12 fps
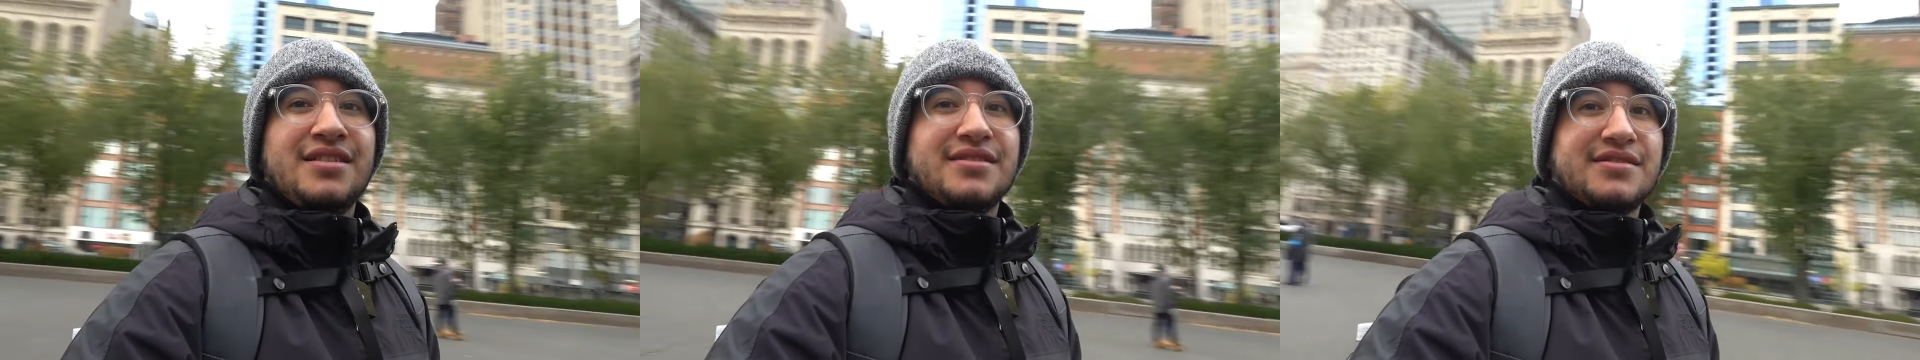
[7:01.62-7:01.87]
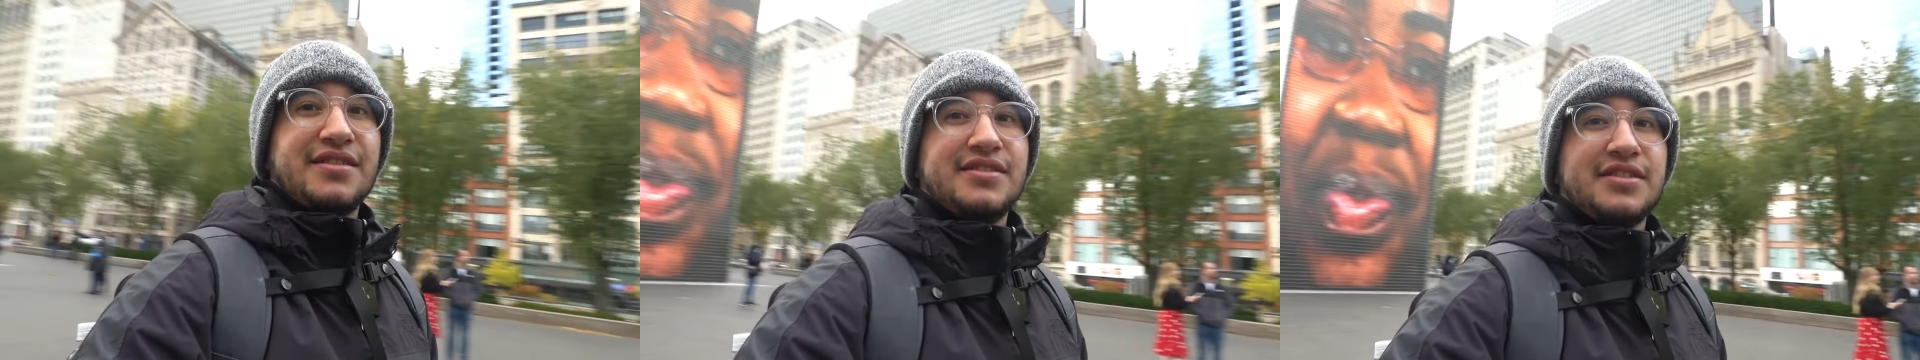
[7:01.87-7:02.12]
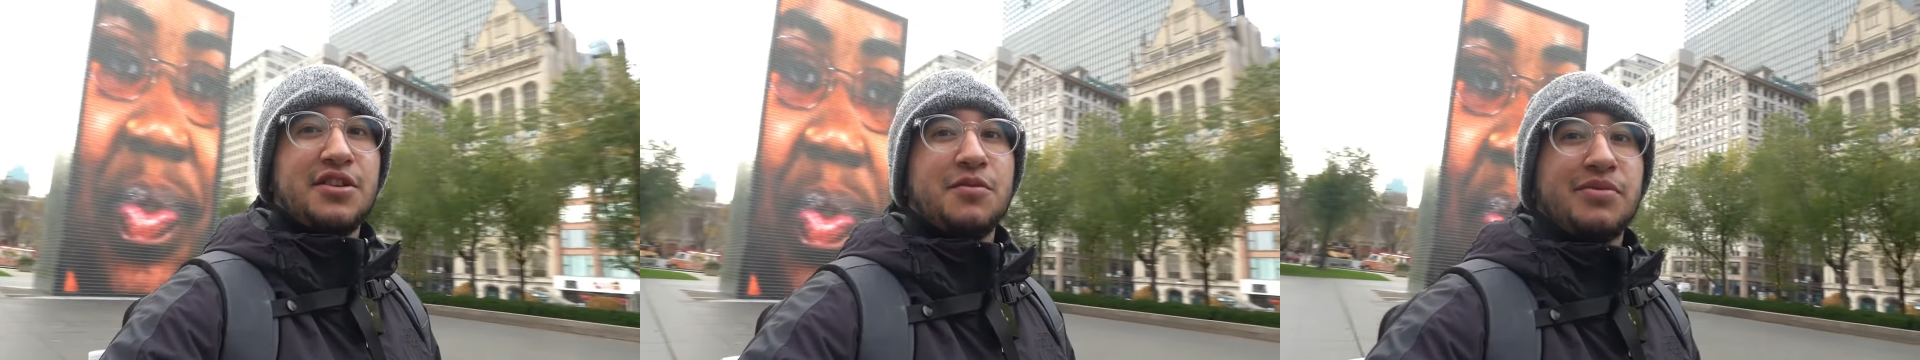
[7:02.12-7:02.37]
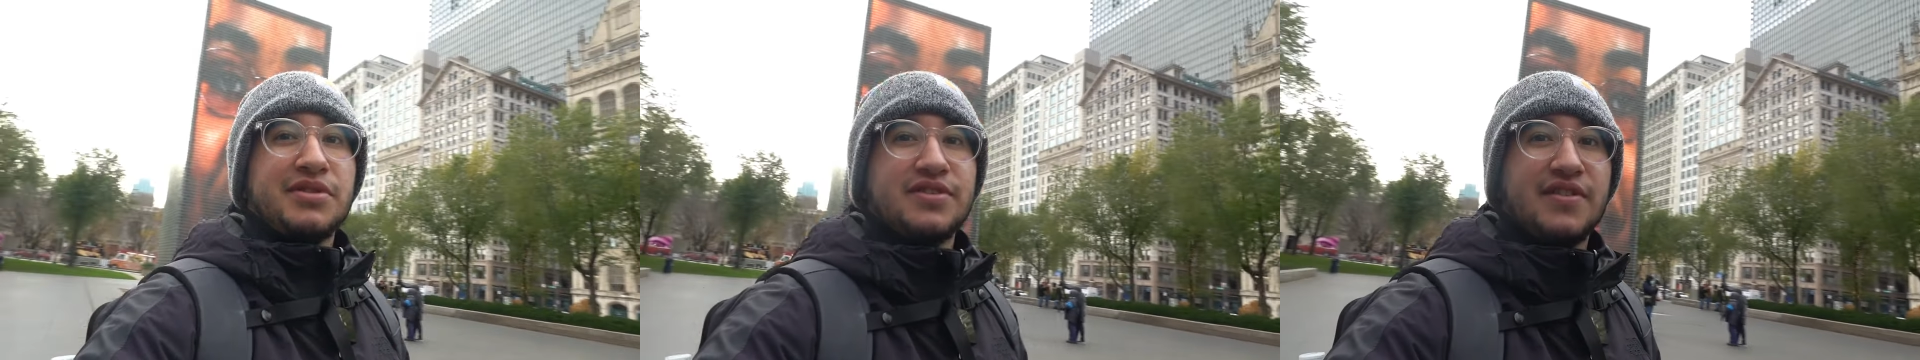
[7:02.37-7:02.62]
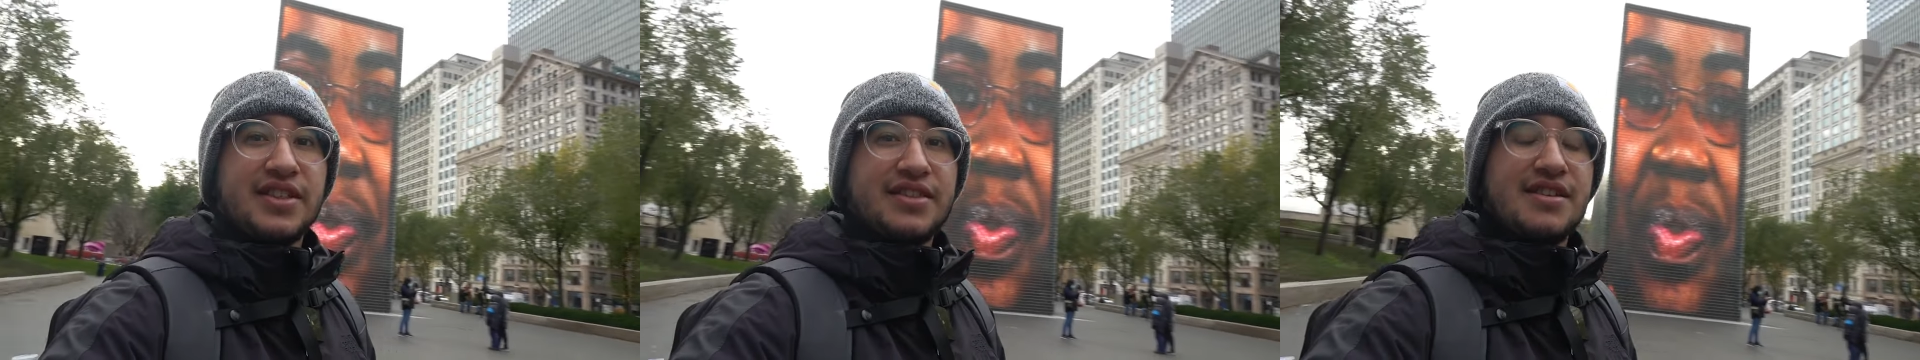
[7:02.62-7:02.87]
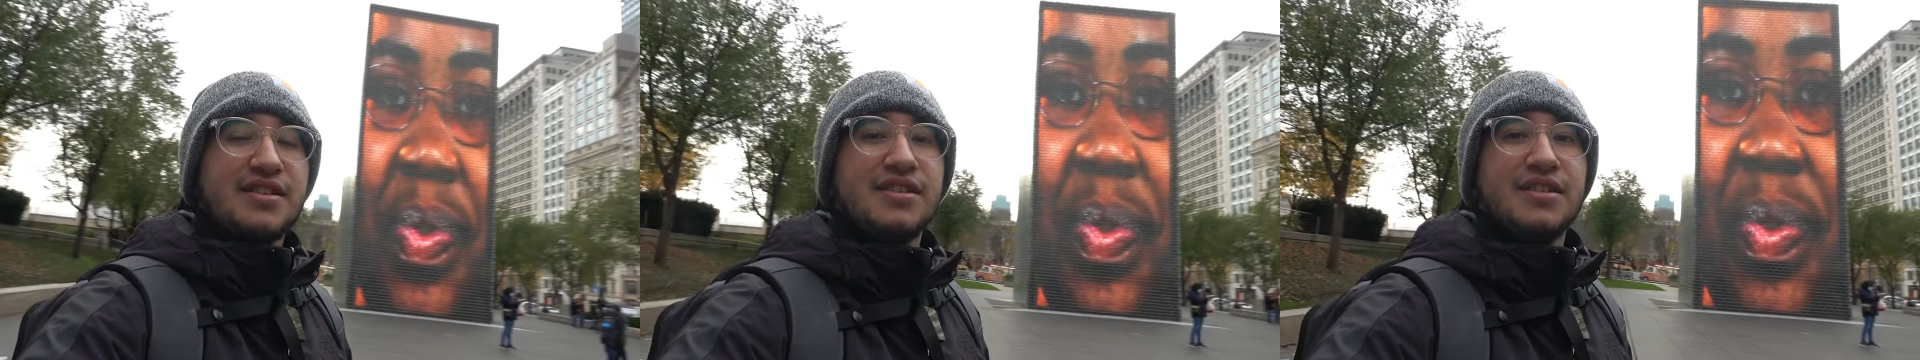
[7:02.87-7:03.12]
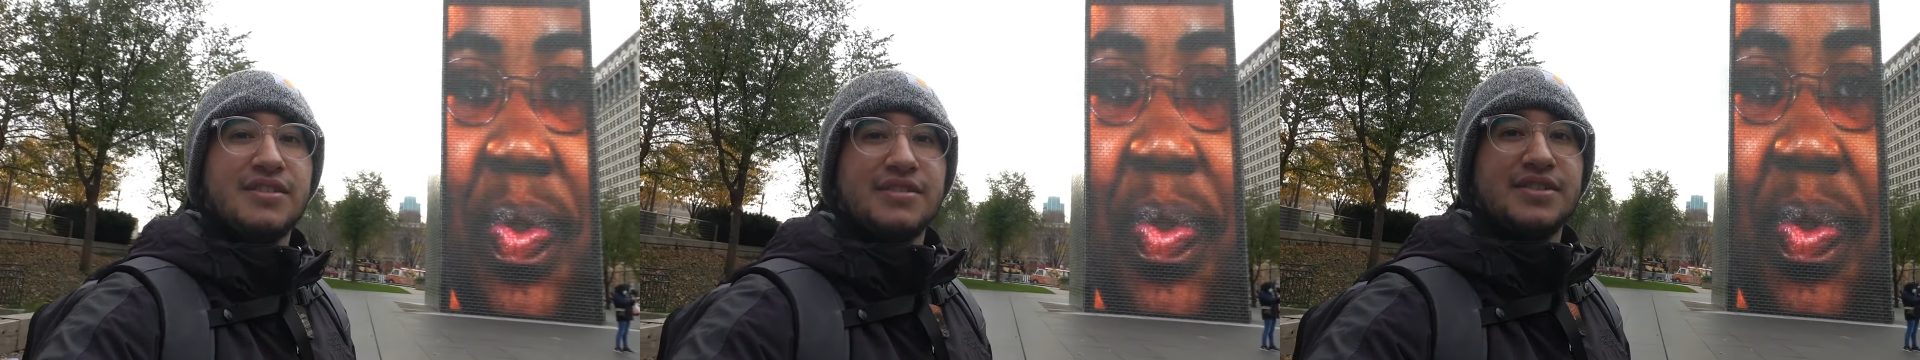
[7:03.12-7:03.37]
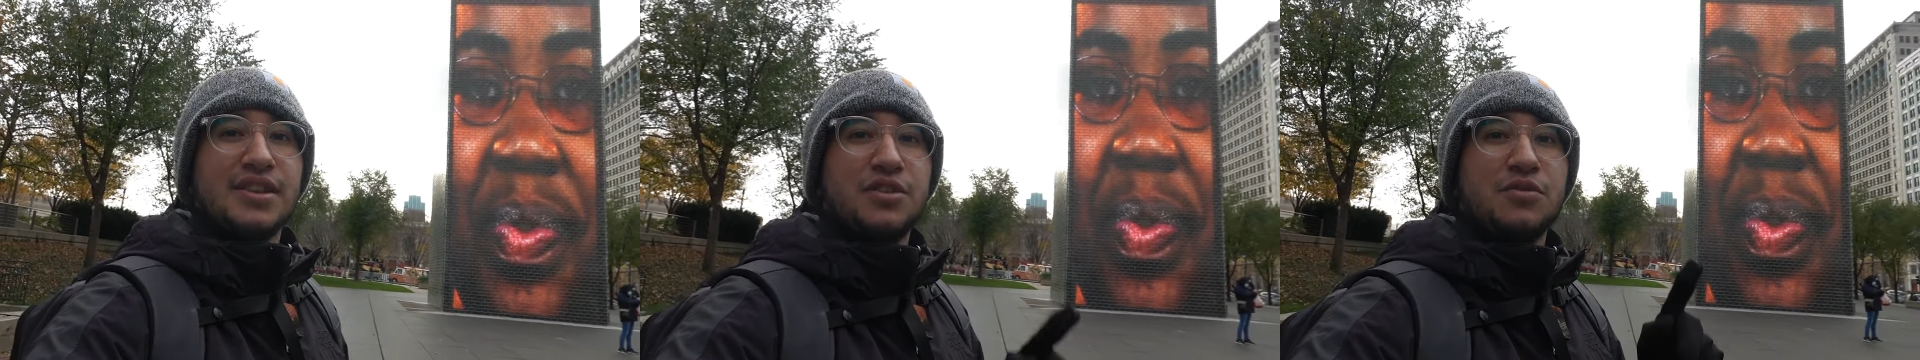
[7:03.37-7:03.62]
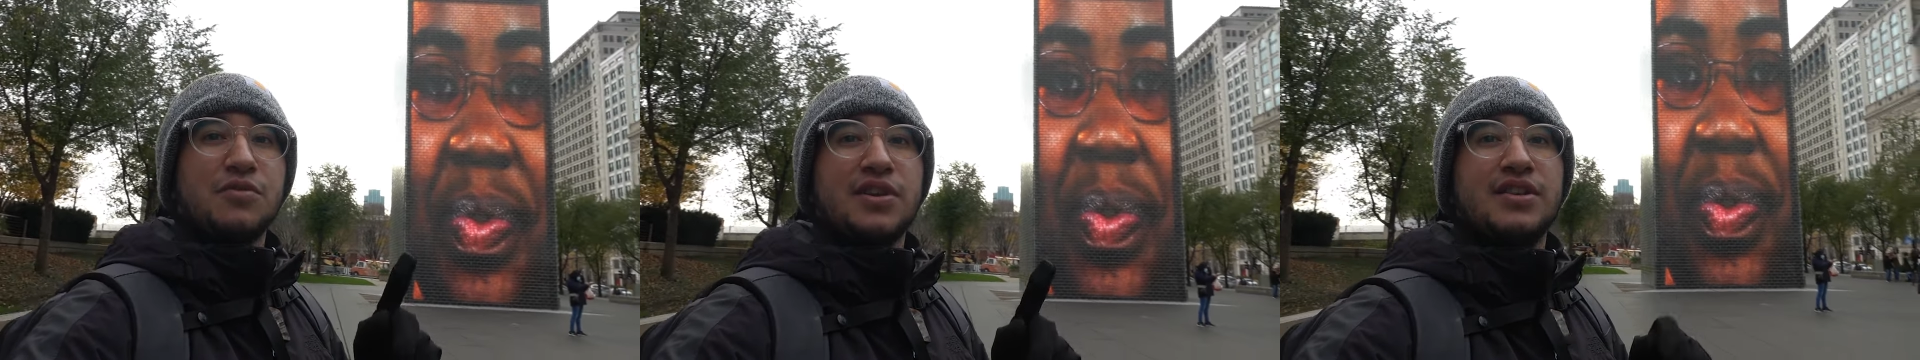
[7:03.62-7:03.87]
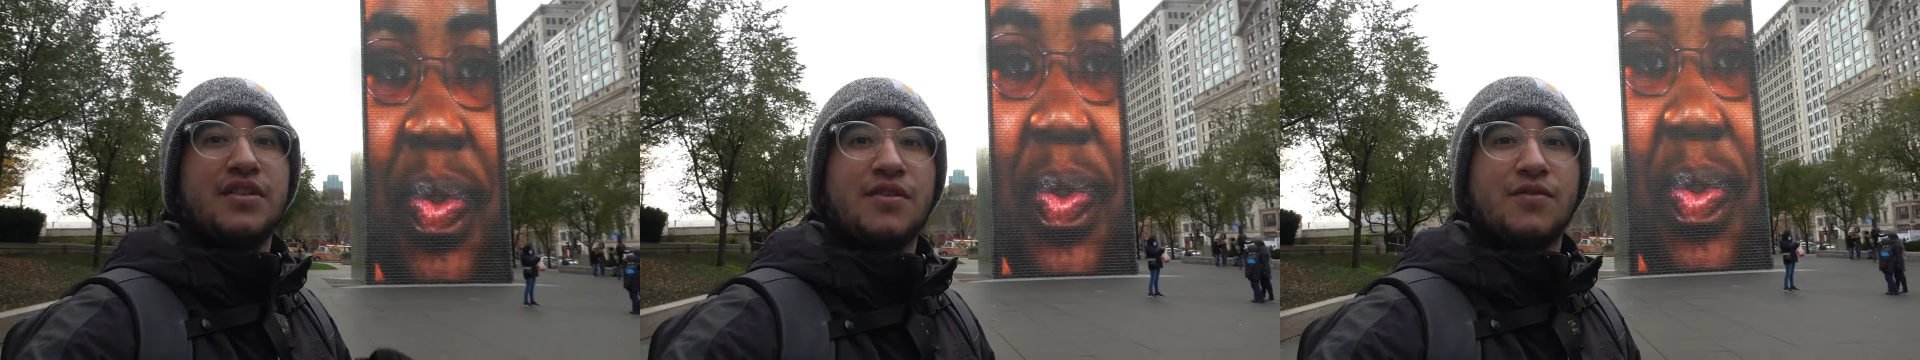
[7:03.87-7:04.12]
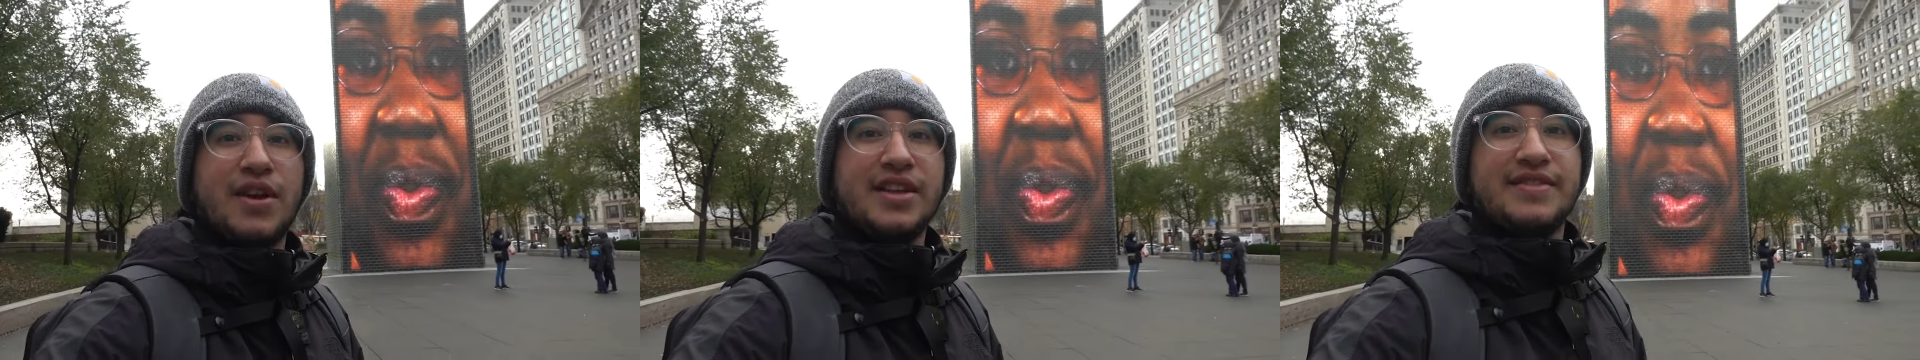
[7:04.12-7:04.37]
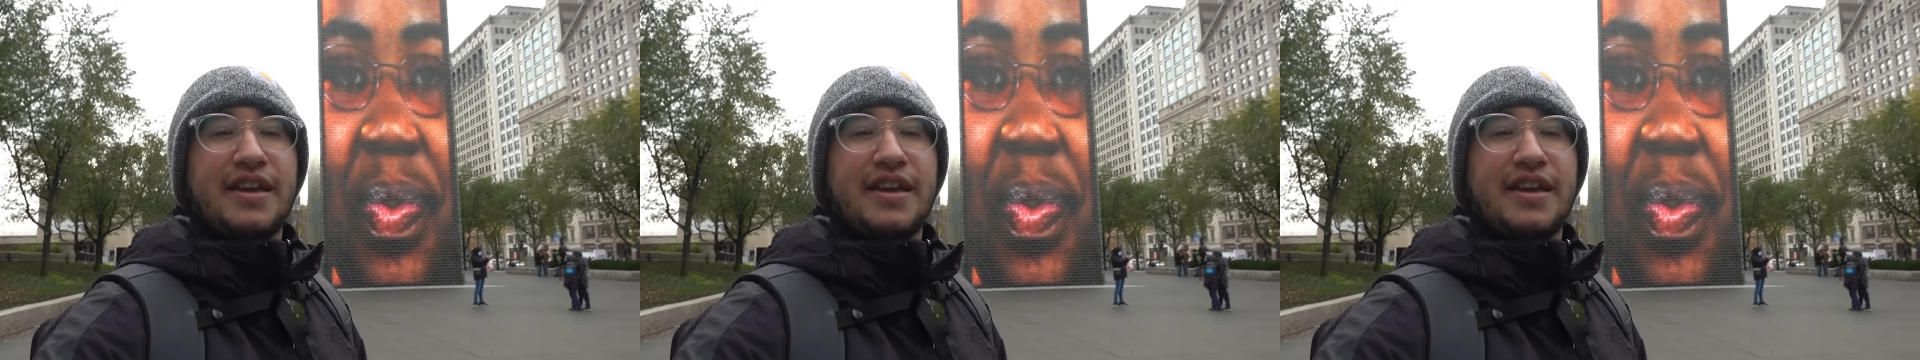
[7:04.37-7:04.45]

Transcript: So there's a new person right there, there's a new one right